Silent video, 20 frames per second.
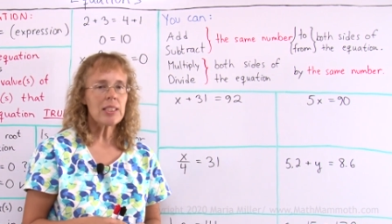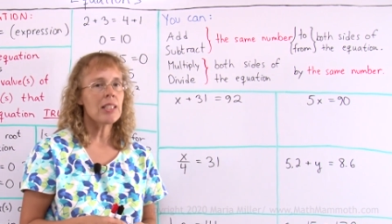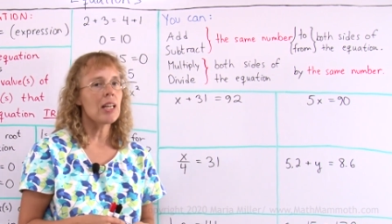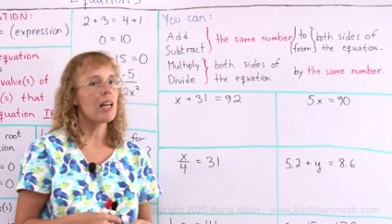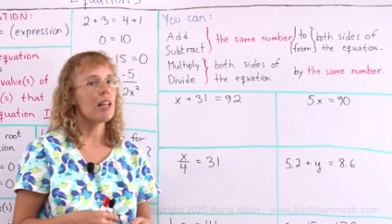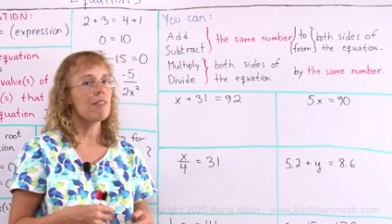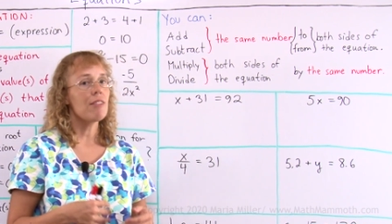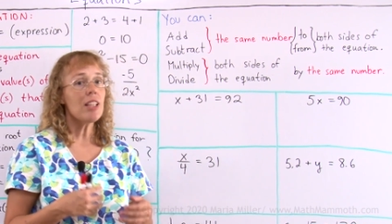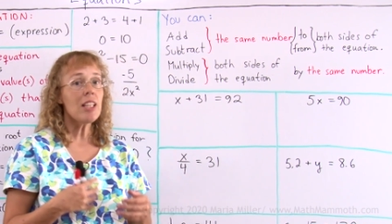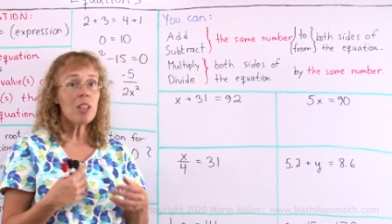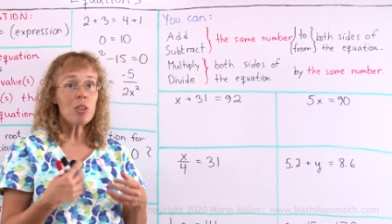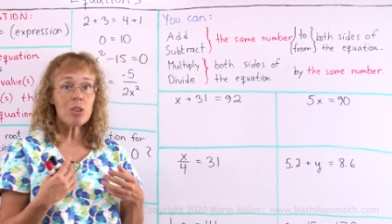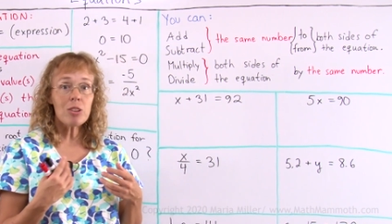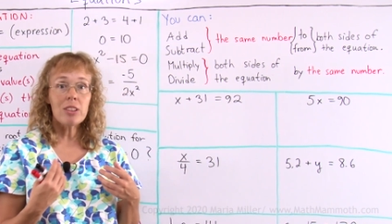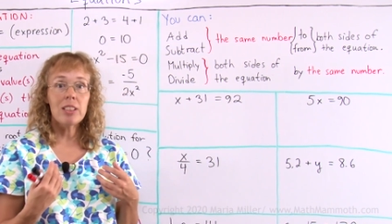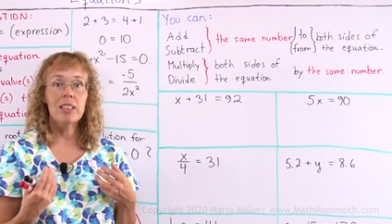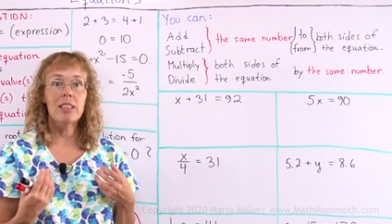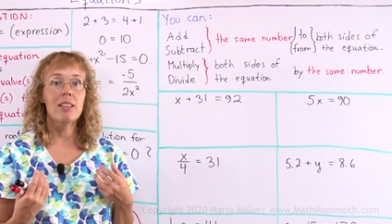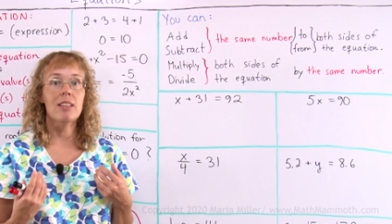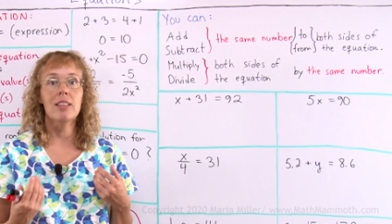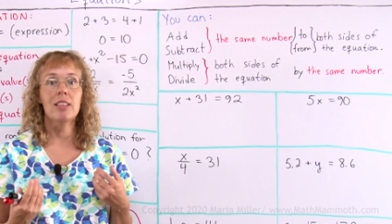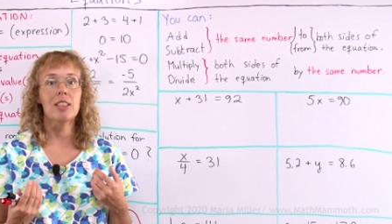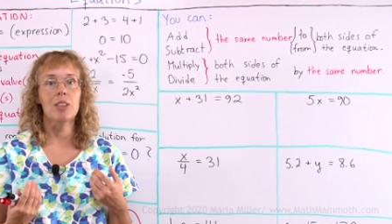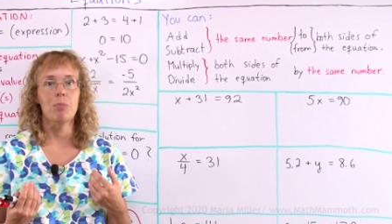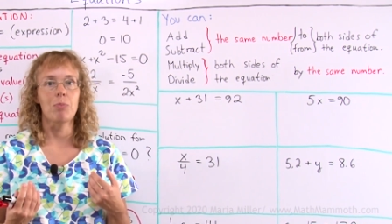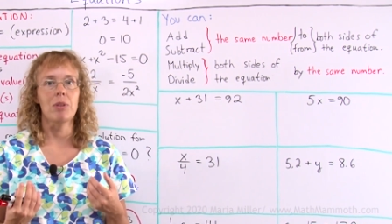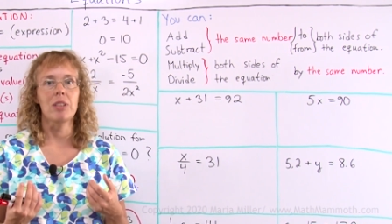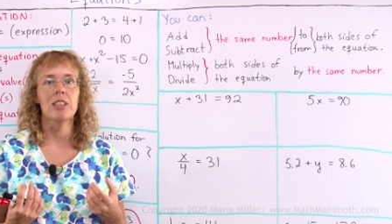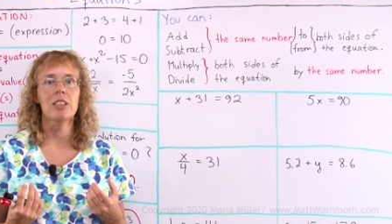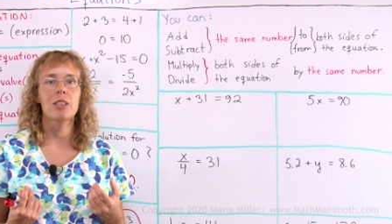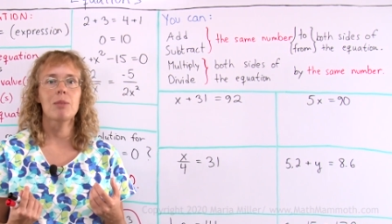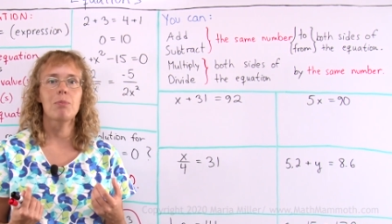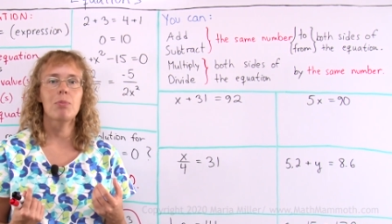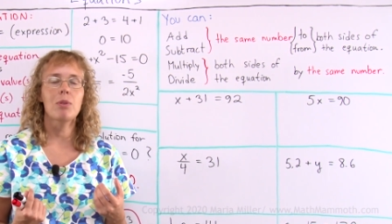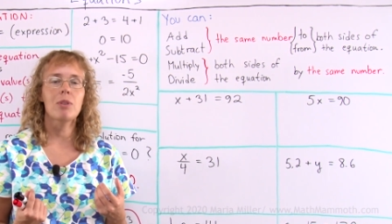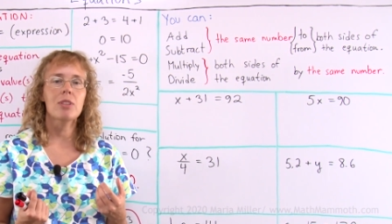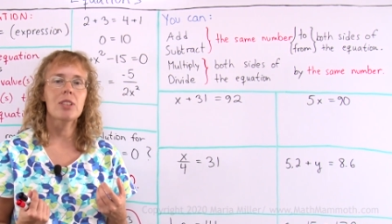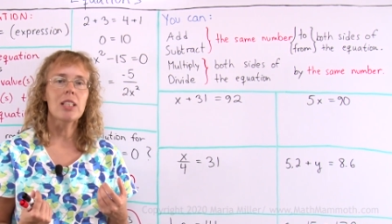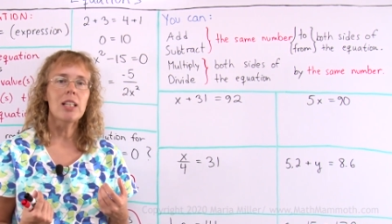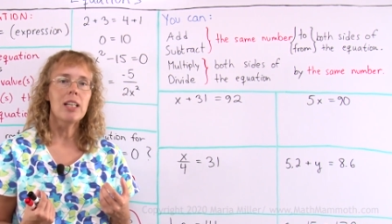I have illustrated these
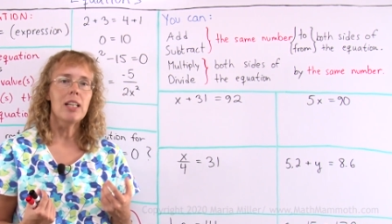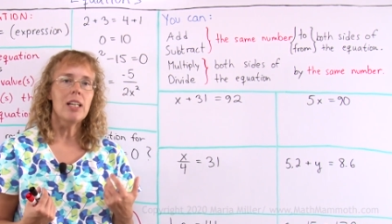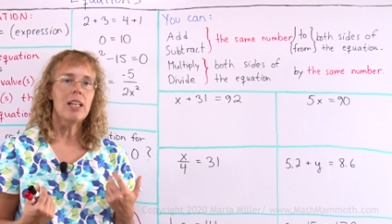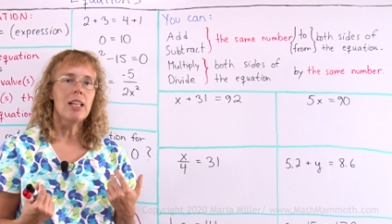principles